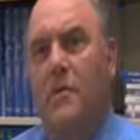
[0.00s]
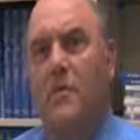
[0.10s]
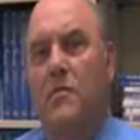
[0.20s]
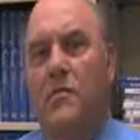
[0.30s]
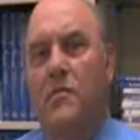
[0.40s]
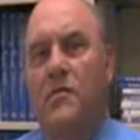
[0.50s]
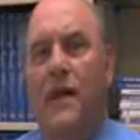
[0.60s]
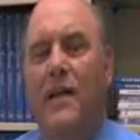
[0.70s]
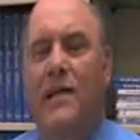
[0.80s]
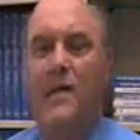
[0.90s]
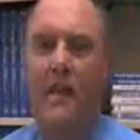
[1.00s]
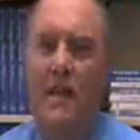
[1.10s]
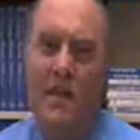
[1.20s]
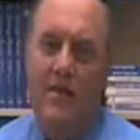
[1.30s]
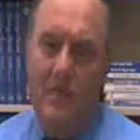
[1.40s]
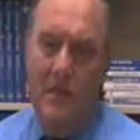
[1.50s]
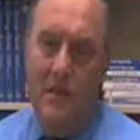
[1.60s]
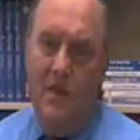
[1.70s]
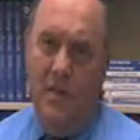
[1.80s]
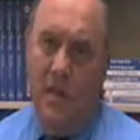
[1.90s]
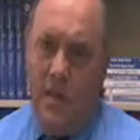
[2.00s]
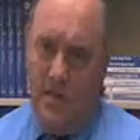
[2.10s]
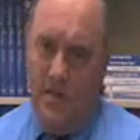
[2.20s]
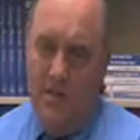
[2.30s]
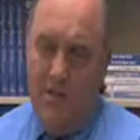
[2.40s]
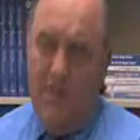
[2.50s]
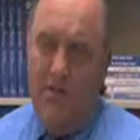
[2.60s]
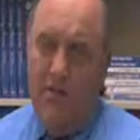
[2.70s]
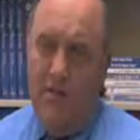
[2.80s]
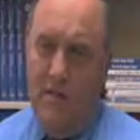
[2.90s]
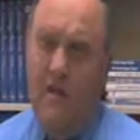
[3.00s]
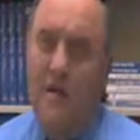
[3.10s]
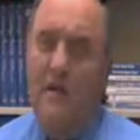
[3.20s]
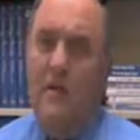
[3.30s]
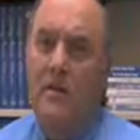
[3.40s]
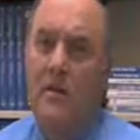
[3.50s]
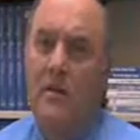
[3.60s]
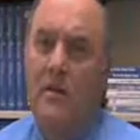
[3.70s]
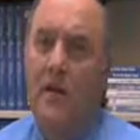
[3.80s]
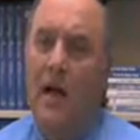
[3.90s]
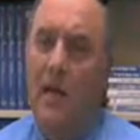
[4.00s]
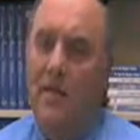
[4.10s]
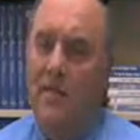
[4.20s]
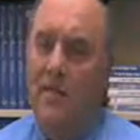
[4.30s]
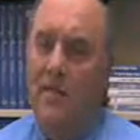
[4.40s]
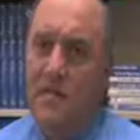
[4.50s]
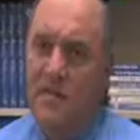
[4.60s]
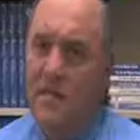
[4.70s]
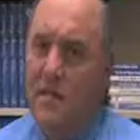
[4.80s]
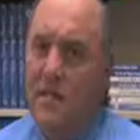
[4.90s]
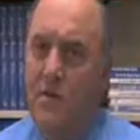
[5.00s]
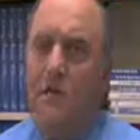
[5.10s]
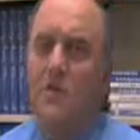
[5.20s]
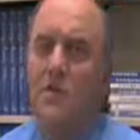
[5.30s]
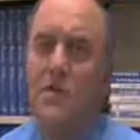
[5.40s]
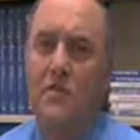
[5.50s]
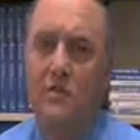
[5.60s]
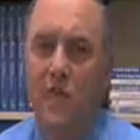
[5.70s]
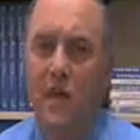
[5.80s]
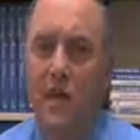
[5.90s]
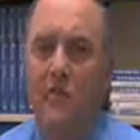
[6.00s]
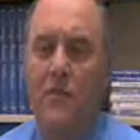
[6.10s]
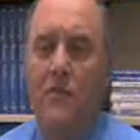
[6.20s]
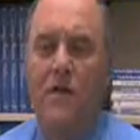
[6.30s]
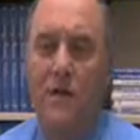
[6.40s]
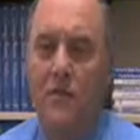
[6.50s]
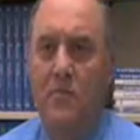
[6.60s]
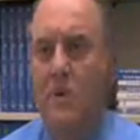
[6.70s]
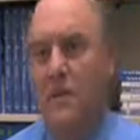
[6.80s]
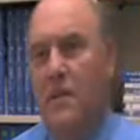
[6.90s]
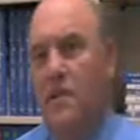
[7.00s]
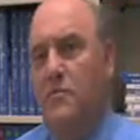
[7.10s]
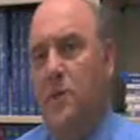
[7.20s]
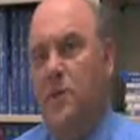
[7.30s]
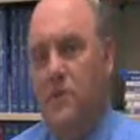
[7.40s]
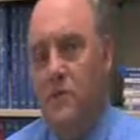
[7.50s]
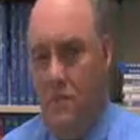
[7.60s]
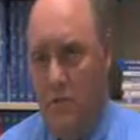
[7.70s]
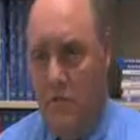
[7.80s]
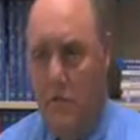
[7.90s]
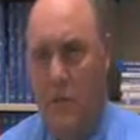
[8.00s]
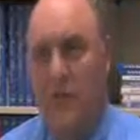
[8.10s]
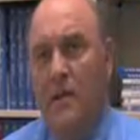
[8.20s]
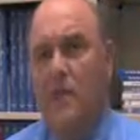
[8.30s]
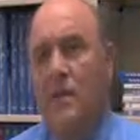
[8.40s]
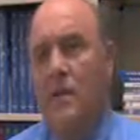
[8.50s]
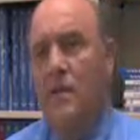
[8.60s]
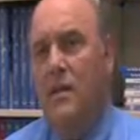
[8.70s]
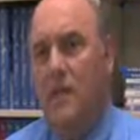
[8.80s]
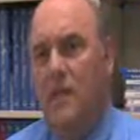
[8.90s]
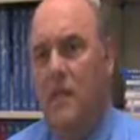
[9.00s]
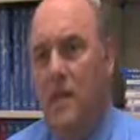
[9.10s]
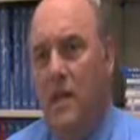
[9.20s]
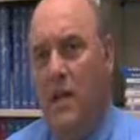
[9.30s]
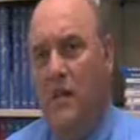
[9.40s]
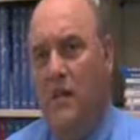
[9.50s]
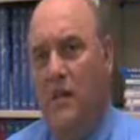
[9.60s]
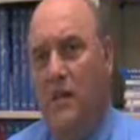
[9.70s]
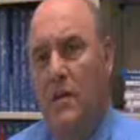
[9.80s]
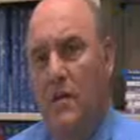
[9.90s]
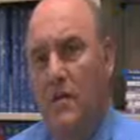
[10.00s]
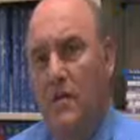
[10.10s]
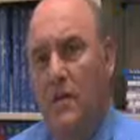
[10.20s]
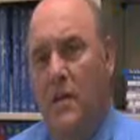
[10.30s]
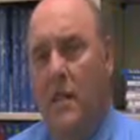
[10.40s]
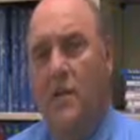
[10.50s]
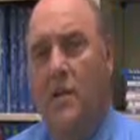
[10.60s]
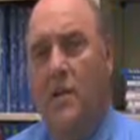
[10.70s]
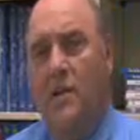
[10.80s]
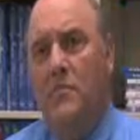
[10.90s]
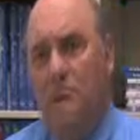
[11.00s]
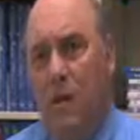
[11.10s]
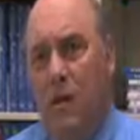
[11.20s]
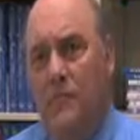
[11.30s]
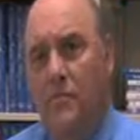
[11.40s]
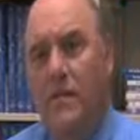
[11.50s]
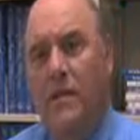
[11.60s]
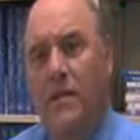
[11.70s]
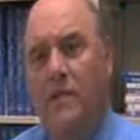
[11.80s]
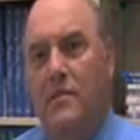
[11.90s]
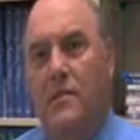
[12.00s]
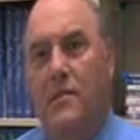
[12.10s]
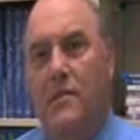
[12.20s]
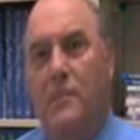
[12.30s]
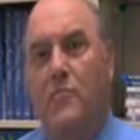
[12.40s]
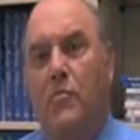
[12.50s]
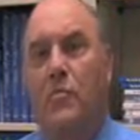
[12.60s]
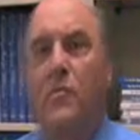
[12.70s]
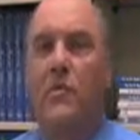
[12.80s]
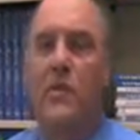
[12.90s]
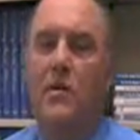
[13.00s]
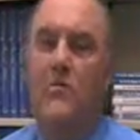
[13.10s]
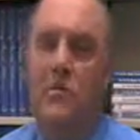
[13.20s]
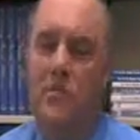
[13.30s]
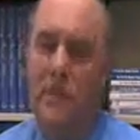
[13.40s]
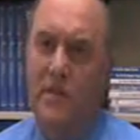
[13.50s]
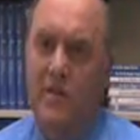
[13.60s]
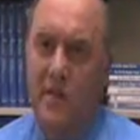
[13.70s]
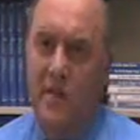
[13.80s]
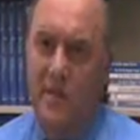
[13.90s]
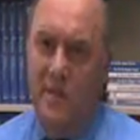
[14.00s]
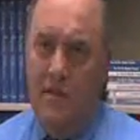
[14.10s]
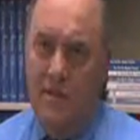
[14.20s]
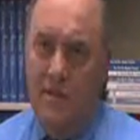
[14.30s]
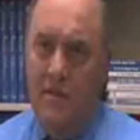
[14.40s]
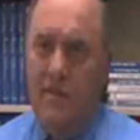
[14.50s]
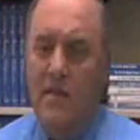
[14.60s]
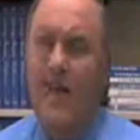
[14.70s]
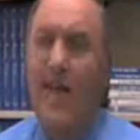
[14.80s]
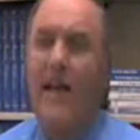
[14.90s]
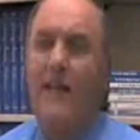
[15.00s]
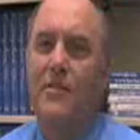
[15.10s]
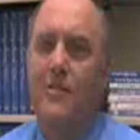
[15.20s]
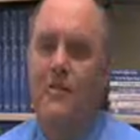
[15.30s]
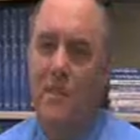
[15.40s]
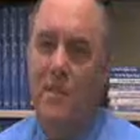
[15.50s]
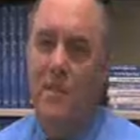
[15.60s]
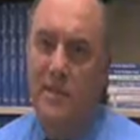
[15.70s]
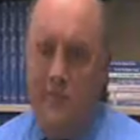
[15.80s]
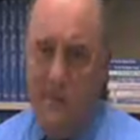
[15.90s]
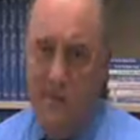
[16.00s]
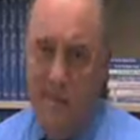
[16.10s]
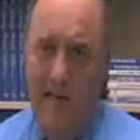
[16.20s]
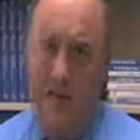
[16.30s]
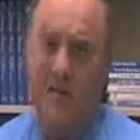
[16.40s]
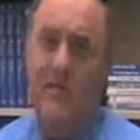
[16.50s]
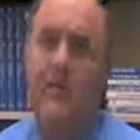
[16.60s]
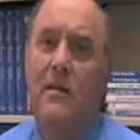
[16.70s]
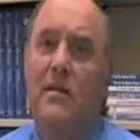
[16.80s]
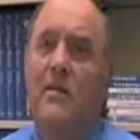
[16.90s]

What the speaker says: where you find a link between the lost education and the knowledge that these kids have. None of the students we have are dumb. None of the kids we have are stupid. None of the kids we have any kind of mental problem. They just haven't got to the point where they're up to the rest of the kids. So they hide their abilities and their talents.